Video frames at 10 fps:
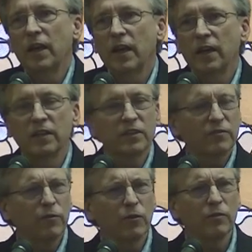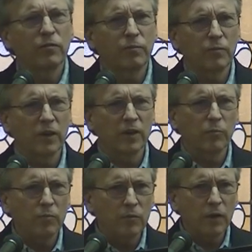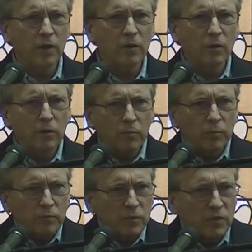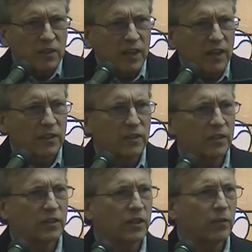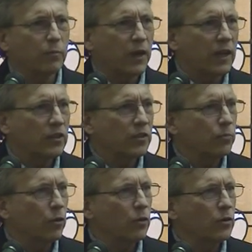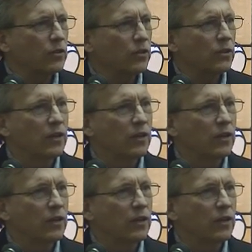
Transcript: and it's full of like little stands that sell pets, birds,